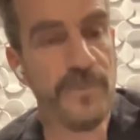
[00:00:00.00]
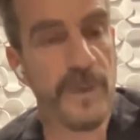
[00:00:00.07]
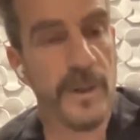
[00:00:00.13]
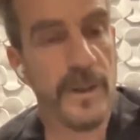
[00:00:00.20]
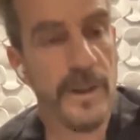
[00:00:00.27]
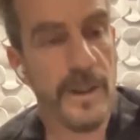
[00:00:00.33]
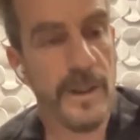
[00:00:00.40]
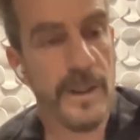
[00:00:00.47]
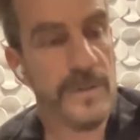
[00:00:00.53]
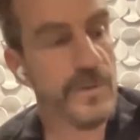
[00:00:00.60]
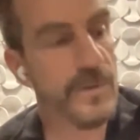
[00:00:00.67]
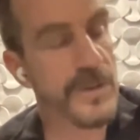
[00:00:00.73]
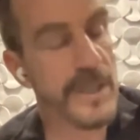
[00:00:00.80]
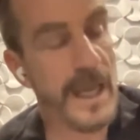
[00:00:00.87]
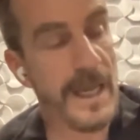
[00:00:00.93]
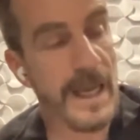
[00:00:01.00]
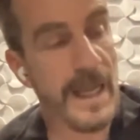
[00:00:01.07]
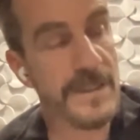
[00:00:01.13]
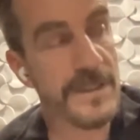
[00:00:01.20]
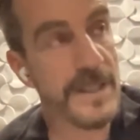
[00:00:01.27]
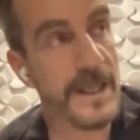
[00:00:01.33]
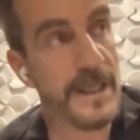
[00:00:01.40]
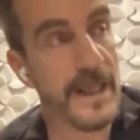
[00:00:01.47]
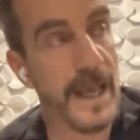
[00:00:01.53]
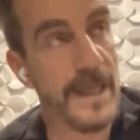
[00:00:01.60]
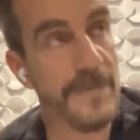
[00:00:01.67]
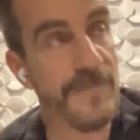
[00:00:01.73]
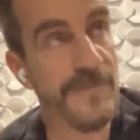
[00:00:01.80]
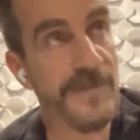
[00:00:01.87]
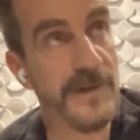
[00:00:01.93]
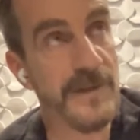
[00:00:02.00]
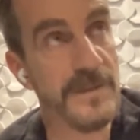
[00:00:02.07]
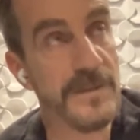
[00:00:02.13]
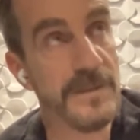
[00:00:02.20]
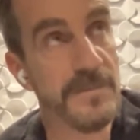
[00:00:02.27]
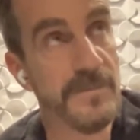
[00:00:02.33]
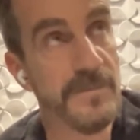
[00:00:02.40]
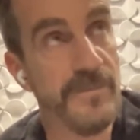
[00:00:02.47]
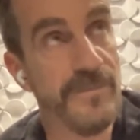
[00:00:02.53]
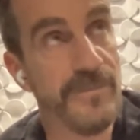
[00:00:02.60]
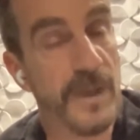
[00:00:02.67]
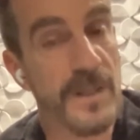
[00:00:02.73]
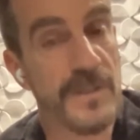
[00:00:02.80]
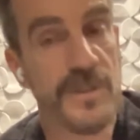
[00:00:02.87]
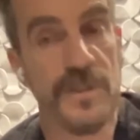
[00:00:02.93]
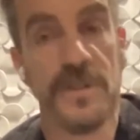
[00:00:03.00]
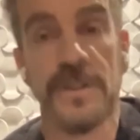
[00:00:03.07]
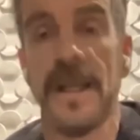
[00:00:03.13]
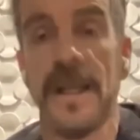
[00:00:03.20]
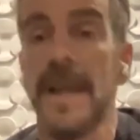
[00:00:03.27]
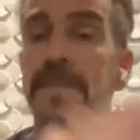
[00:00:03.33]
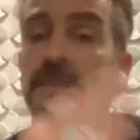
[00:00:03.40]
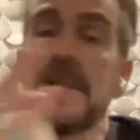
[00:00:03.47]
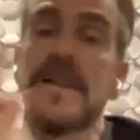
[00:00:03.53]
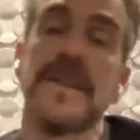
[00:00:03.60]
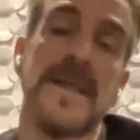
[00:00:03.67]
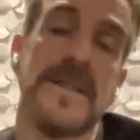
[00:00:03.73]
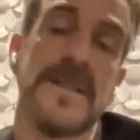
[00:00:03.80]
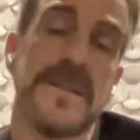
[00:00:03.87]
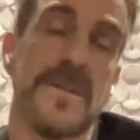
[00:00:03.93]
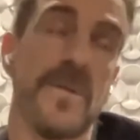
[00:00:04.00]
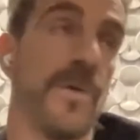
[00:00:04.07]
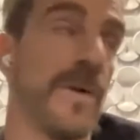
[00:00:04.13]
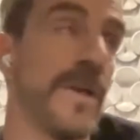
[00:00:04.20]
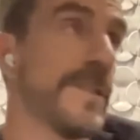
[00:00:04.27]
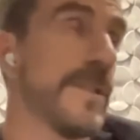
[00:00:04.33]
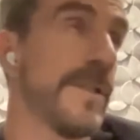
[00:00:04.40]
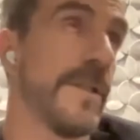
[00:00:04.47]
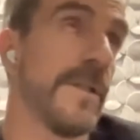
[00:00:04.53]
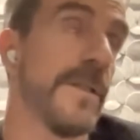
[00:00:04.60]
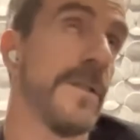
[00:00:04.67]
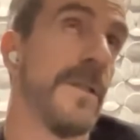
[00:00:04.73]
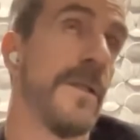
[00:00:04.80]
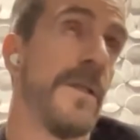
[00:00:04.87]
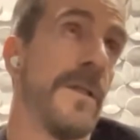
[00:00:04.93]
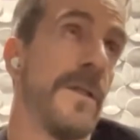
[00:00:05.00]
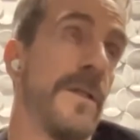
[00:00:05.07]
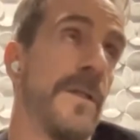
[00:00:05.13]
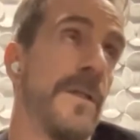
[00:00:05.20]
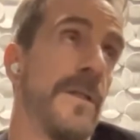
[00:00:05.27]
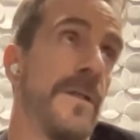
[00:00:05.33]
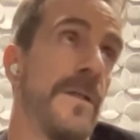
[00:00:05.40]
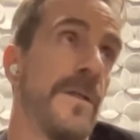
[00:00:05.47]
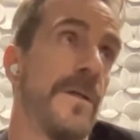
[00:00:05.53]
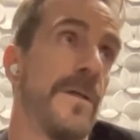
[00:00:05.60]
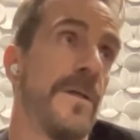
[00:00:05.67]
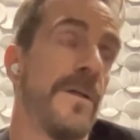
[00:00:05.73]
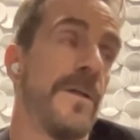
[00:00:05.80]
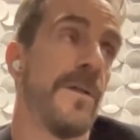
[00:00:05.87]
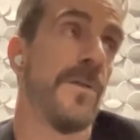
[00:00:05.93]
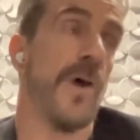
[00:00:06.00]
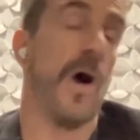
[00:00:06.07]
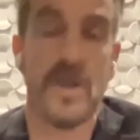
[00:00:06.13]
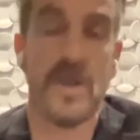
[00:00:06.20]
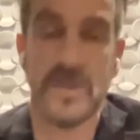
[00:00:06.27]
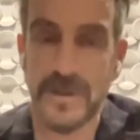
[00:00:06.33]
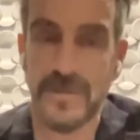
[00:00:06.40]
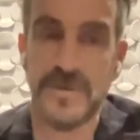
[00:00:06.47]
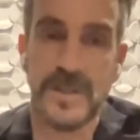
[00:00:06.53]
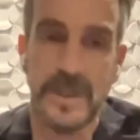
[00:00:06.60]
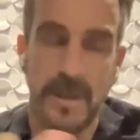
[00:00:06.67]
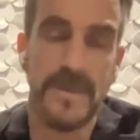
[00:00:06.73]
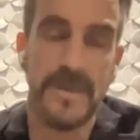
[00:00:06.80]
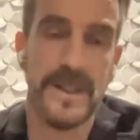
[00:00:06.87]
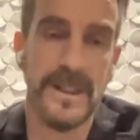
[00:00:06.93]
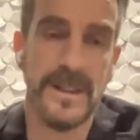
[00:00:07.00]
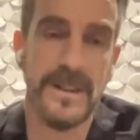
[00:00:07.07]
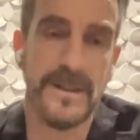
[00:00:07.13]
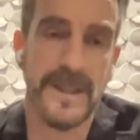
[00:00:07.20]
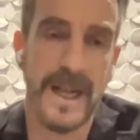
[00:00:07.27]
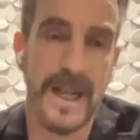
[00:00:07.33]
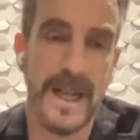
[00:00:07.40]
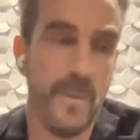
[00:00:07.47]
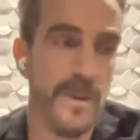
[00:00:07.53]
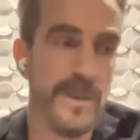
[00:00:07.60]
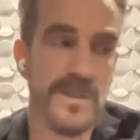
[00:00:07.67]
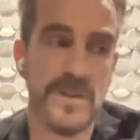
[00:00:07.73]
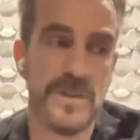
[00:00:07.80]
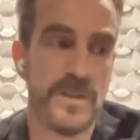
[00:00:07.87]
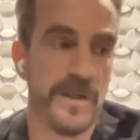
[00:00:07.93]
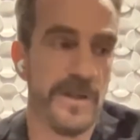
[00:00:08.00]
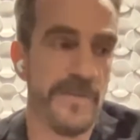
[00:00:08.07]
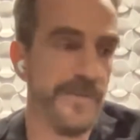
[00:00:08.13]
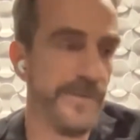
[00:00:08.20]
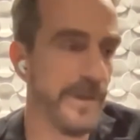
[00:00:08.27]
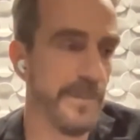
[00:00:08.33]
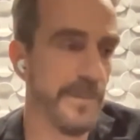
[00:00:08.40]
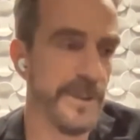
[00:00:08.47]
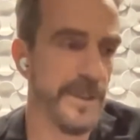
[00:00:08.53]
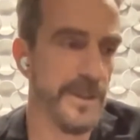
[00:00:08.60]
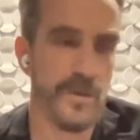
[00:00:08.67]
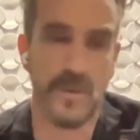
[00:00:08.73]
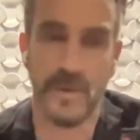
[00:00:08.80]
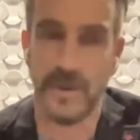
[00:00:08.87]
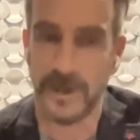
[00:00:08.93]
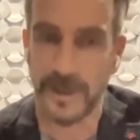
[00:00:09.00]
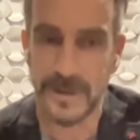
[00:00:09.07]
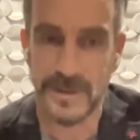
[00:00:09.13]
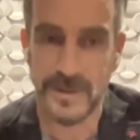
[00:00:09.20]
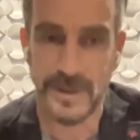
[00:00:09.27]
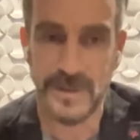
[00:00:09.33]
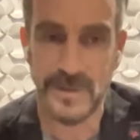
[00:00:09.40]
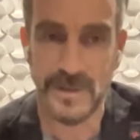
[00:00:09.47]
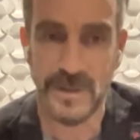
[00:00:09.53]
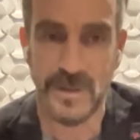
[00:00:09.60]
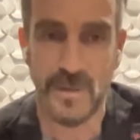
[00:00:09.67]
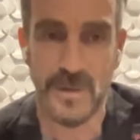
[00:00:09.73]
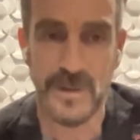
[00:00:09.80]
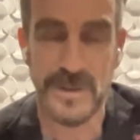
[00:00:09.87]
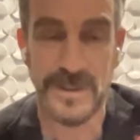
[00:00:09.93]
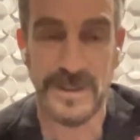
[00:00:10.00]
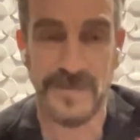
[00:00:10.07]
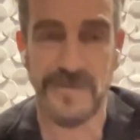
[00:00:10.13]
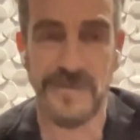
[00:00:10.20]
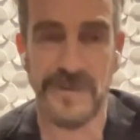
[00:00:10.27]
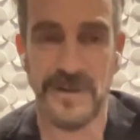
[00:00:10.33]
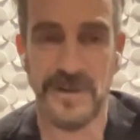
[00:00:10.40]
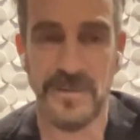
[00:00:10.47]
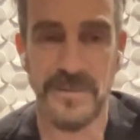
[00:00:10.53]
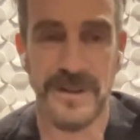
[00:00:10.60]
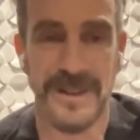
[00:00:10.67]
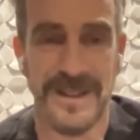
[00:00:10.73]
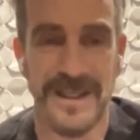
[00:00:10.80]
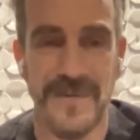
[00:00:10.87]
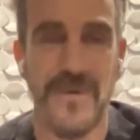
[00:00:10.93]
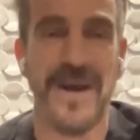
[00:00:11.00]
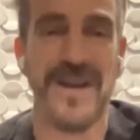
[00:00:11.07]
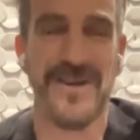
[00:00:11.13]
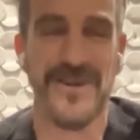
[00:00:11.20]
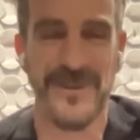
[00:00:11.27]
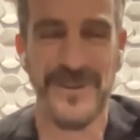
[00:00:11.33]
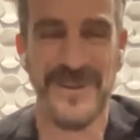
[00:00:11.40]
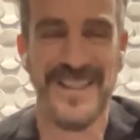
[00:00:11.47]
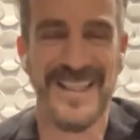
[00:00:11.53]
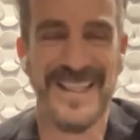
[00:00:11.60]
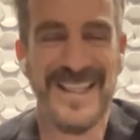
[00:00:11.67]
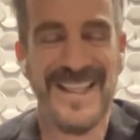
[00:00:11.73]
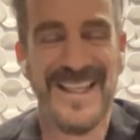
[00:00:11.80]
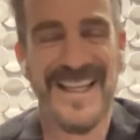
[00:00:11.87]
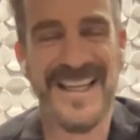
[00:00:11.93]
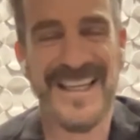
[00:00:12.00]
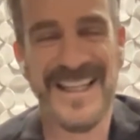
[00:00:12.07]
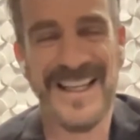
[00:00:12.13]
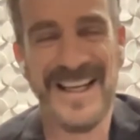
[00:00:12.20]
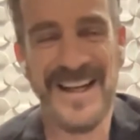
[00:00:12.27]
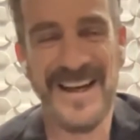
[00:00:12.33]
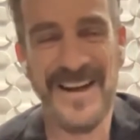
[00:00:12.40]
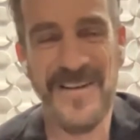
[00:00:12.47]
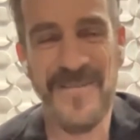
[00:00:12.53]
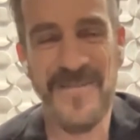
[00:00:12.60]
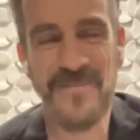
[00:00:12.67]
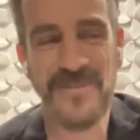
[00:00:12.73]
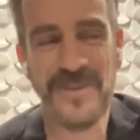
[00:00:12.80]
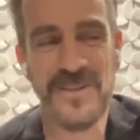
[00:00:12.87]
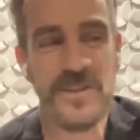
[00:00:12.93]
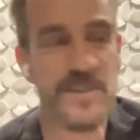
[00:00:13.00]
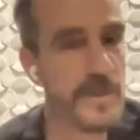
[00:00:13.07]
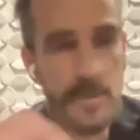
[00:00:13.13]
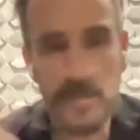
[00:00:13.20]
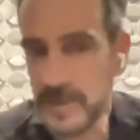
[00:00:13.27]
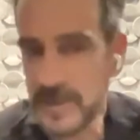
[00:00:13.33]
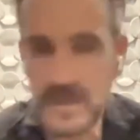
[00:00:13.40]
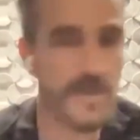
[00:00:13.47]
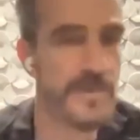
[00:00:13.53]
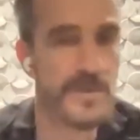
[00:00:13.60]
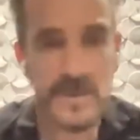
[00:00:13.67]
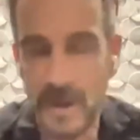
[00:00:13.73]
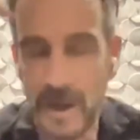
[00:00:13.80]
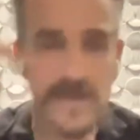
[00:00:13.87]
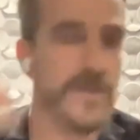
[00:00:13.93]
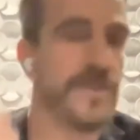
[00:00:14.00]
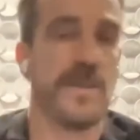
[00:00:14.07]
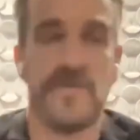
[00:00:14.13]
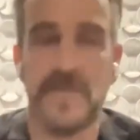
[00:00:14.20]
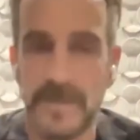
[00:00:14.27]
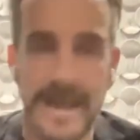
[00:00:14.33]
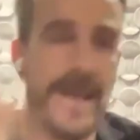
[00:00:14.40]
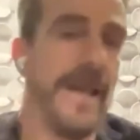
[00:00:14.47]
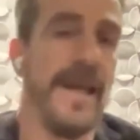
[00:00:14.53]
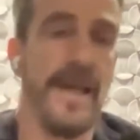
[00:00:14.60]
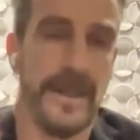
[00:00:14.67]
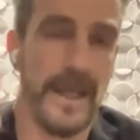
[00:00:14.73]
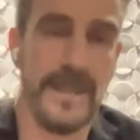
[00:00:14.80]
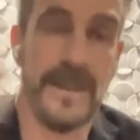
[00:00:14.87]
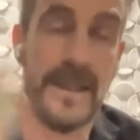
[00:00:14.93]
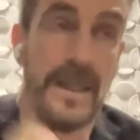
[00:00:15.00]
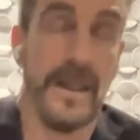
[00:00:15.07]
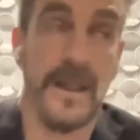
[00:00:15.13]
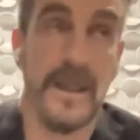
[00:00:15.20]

uh, Georgie, I, had, I, I felt a certain emptiness or a certain loss of something that I went to study film in New York. So I took a course in film in N Y U, and um, just to put some other stuff in my head. I, I